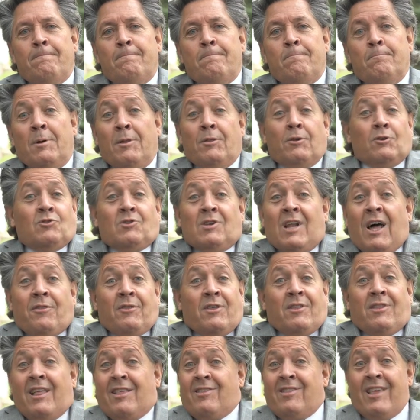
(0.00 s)
But there's
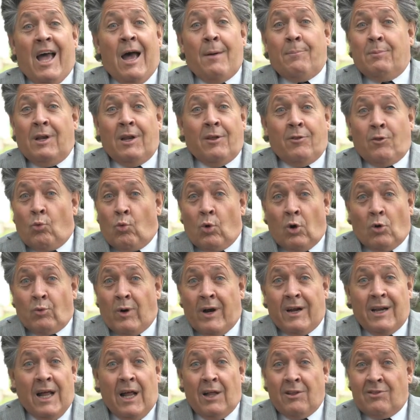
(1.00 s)
nothing that's happening in the world
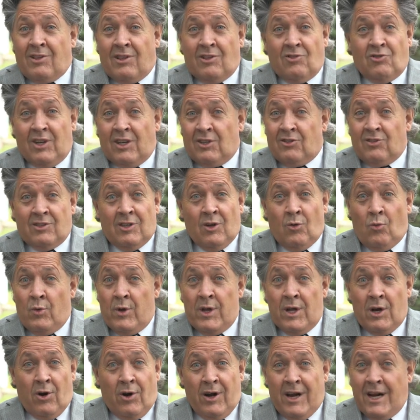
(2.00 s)
right now that suggests that
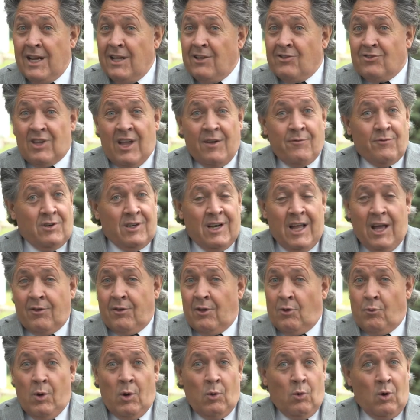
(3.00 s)
we are any safer now
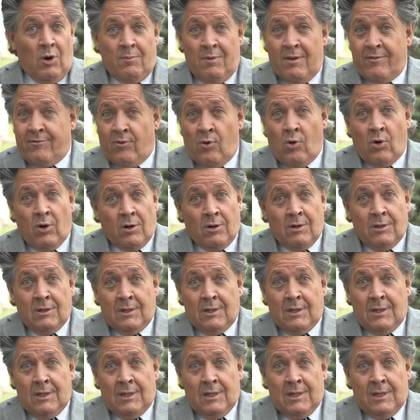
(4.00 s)
than we were before.
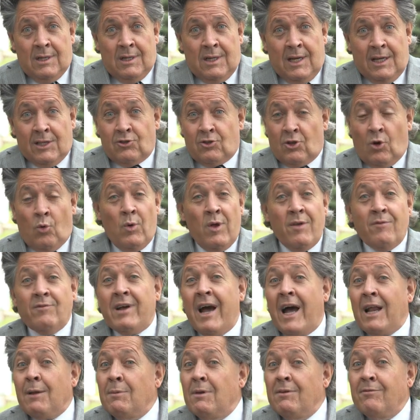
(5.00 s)
And so we've
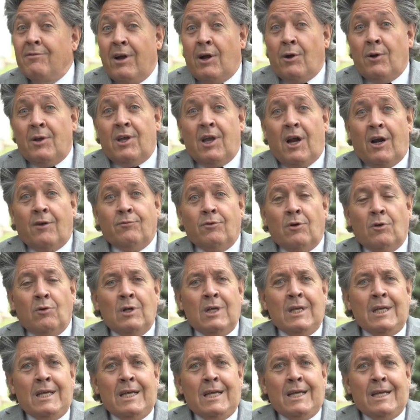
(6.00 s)
got to be very careful.
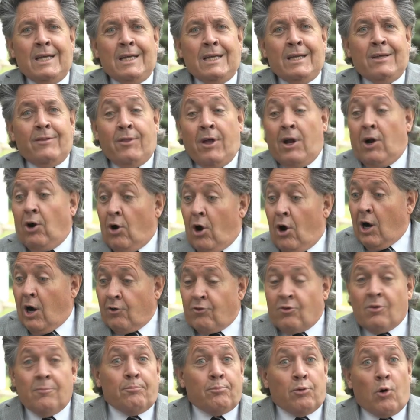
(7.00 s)
There
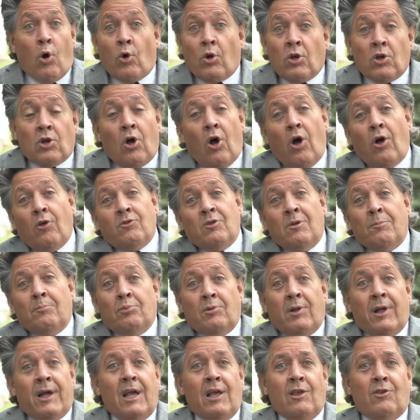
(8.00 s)
some protocols in
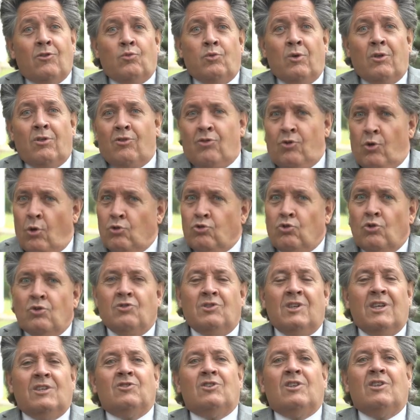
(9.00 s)
place with social
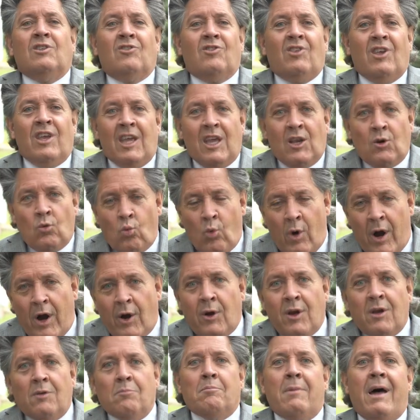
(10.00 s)
distancing and
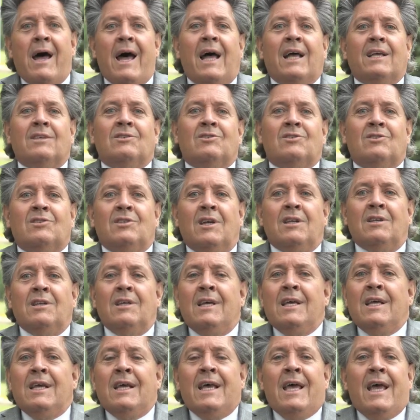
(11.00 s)
wearing masks and
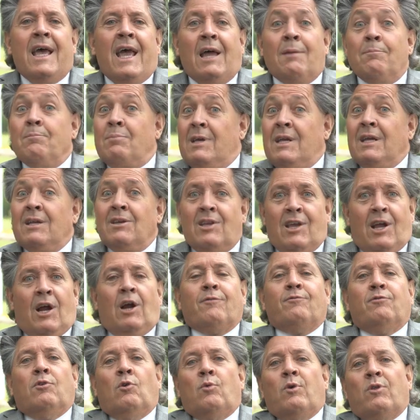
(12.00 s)
and being
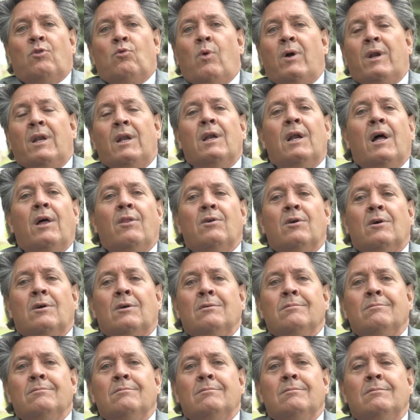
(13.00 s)
careful with one
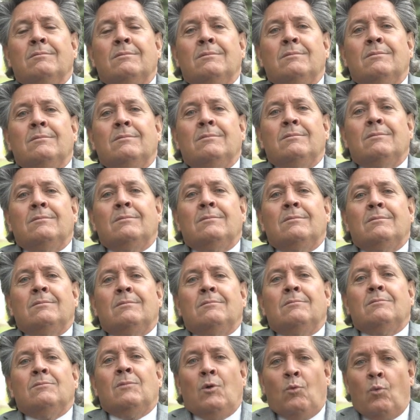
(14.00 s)
another.
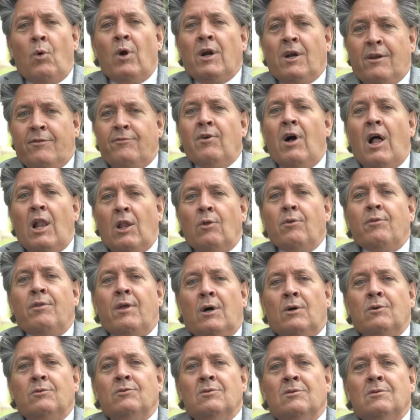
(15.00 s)
And we're going to follow
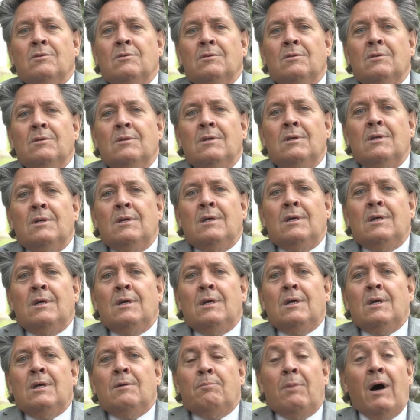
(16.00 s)
those.
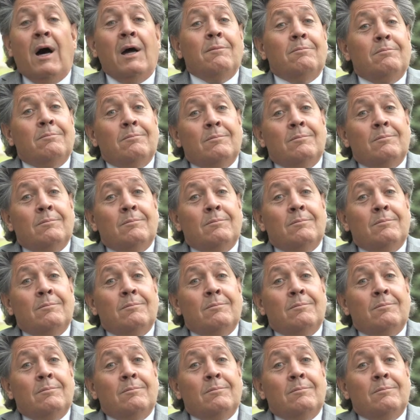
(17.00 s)
But